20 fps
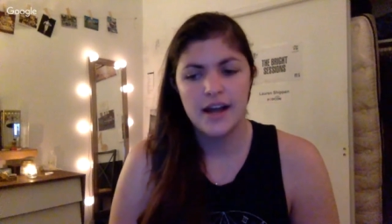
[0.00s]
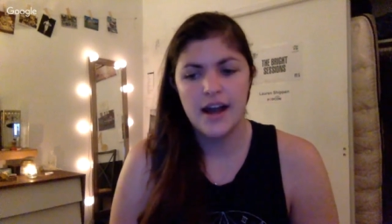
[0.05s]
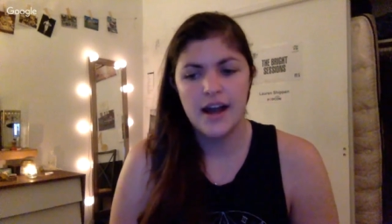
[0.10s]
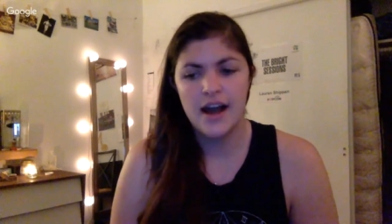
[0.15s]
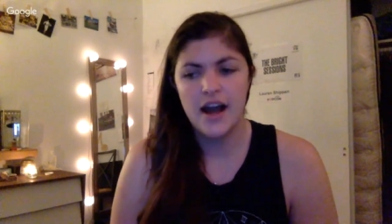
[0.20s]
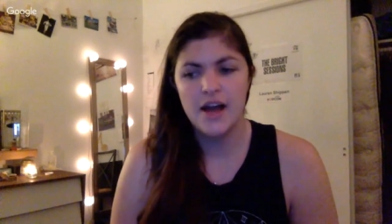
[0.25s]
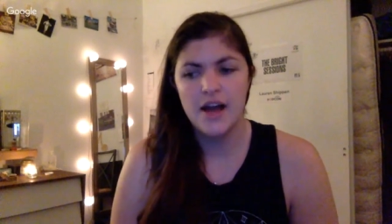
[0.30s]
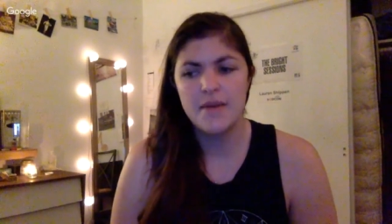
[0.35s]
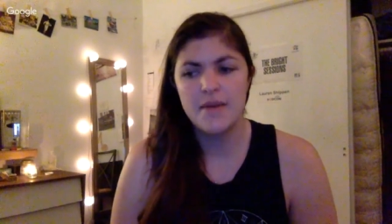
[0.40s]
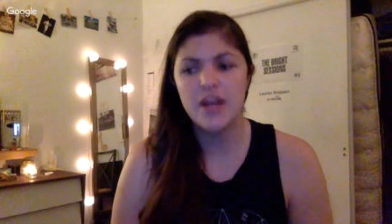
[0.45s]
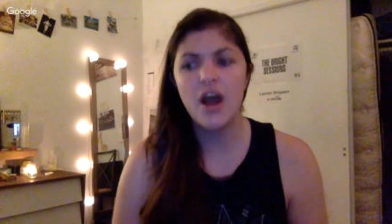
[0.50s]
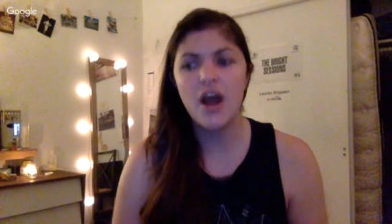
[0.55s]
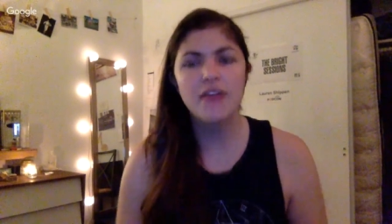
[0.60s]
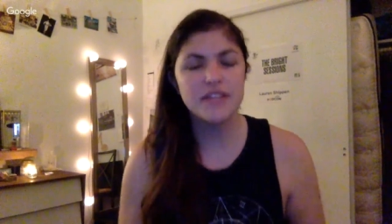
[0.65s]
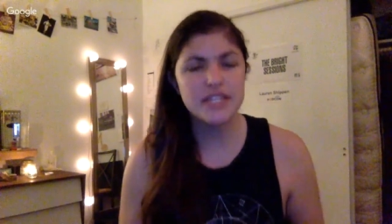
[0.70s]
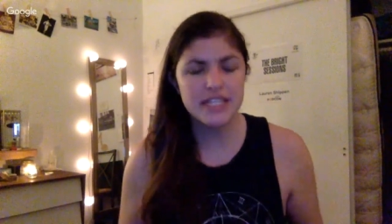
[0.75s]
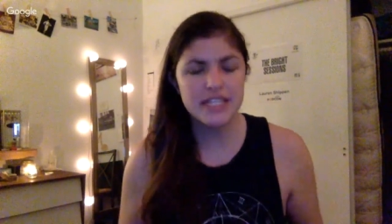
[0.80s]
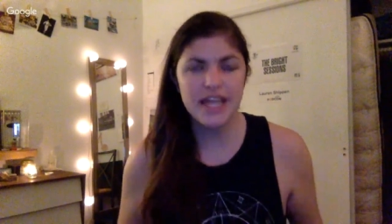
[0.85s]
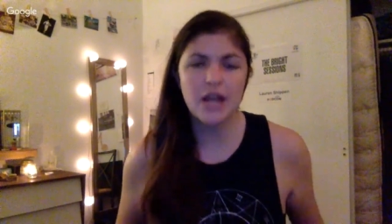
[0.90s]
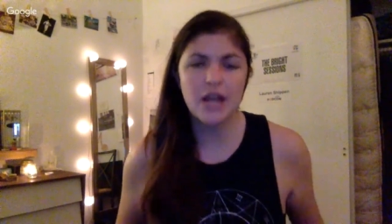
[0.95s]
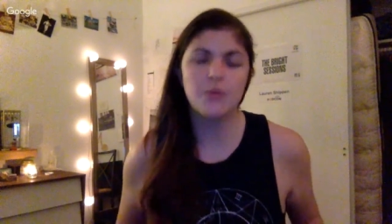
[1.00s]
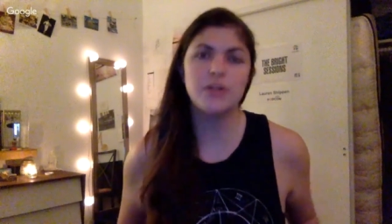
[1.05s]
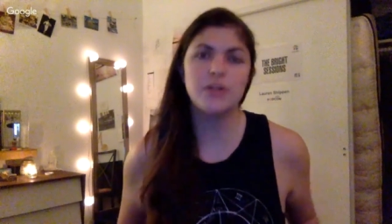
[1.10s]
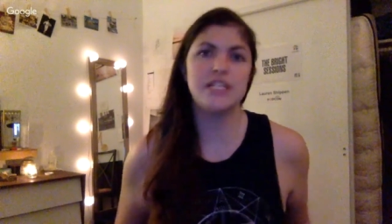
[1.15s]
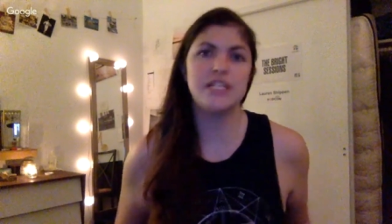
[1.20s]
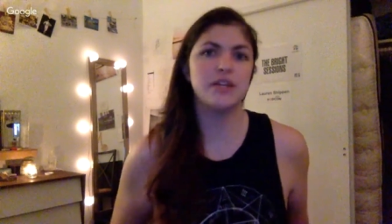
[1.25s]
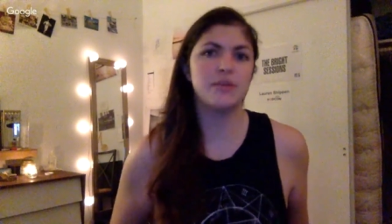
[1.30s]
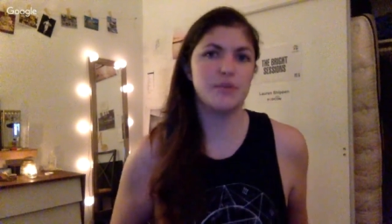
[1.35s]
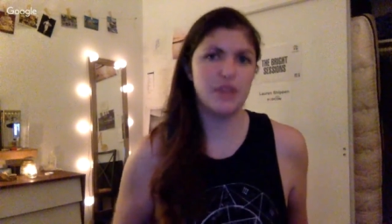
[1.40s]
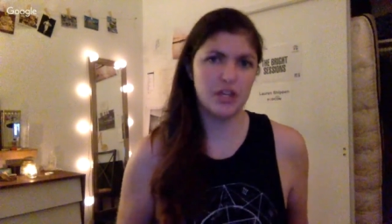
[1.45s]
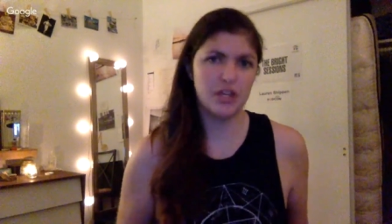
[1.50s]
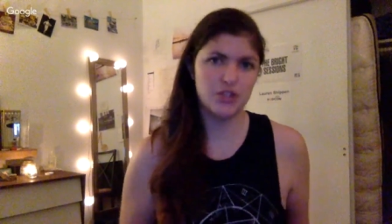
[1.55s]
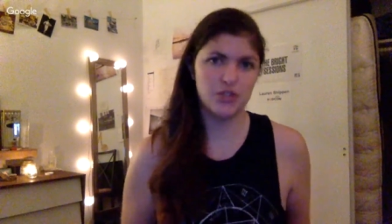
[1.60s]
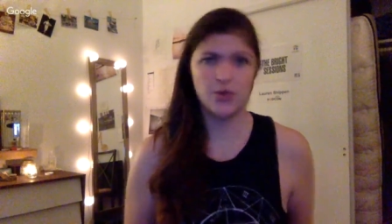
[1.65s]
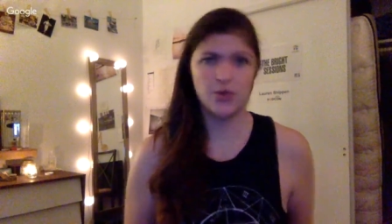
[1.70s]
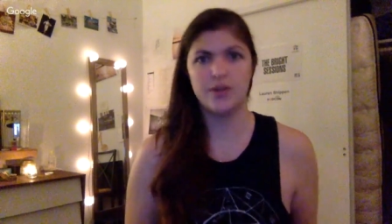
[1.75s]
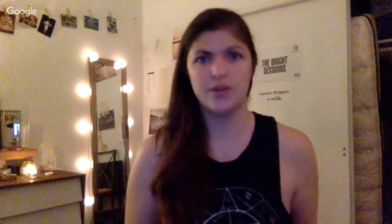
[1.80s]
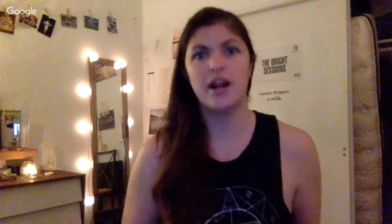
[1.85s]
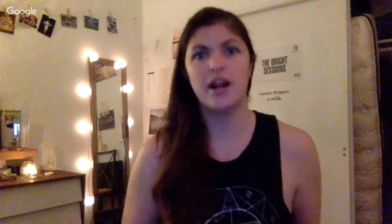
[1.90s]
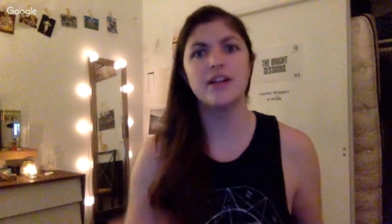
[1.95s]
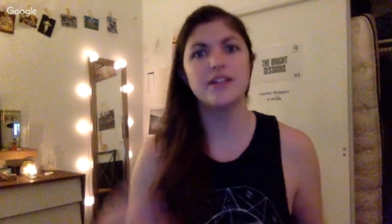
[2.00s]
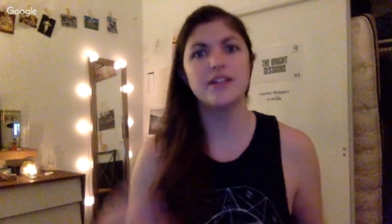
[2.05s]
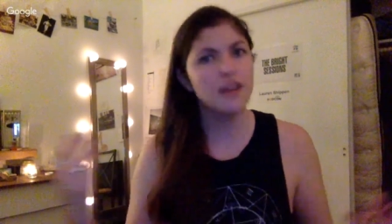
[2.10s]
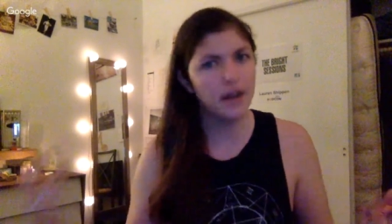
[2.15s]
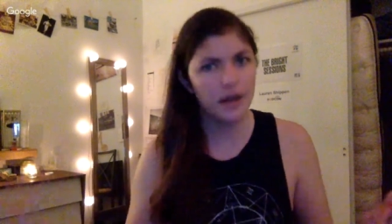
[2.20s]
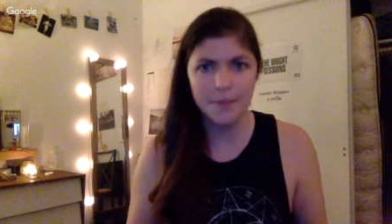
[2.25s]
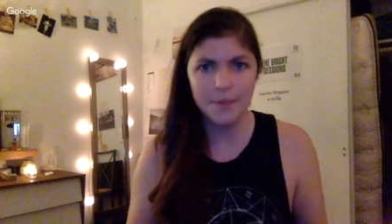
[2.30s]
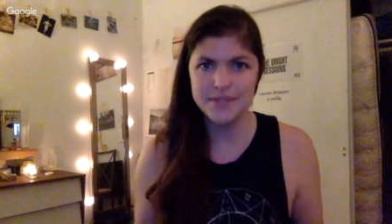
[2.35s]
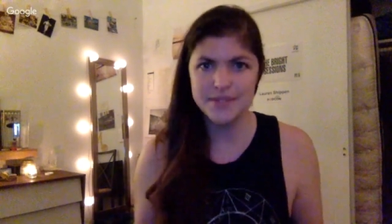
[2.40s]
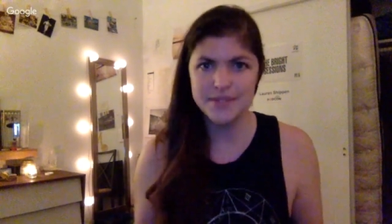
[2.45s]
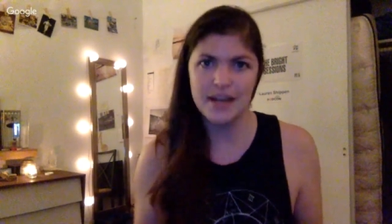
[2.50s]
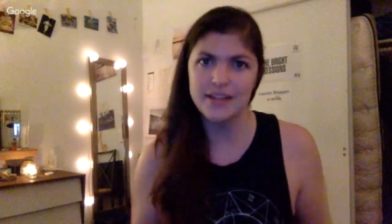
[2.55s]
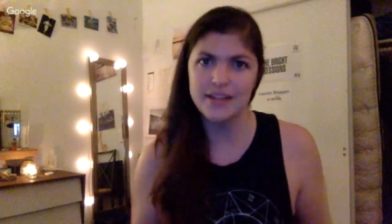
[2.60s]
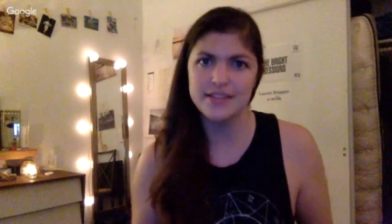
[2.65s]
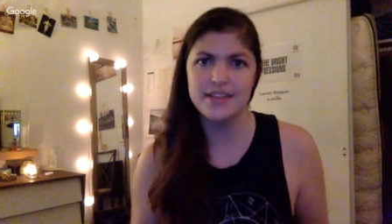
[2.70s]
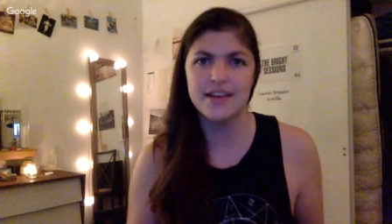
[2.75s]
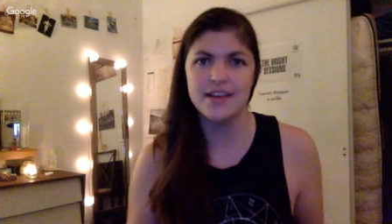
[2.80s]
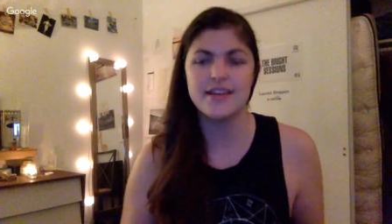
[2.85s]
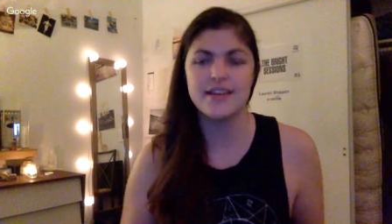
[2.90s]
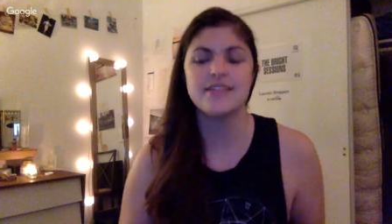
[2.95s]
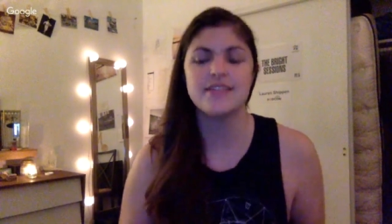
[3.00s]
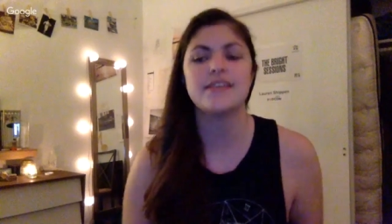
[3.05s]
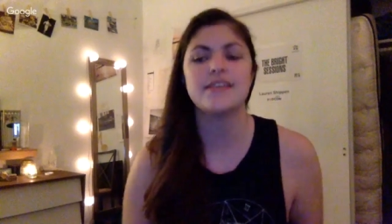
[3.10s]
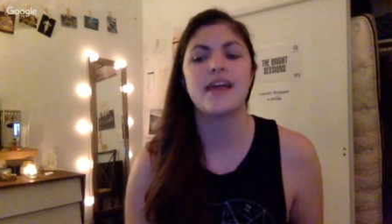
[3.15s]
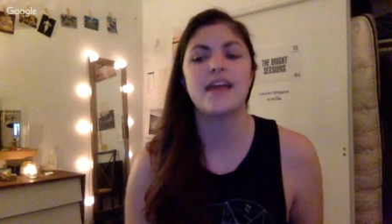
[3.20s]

And obviously, like, we're dealing with extraordinary circumstances,